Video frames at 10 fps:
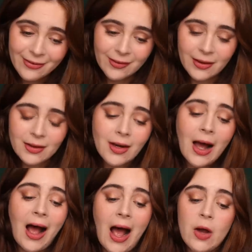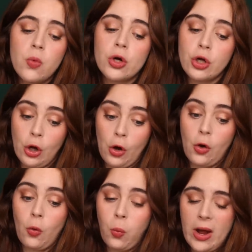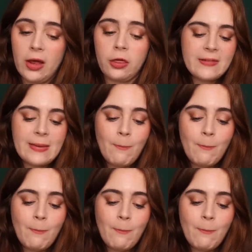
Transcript: skin, I would go with the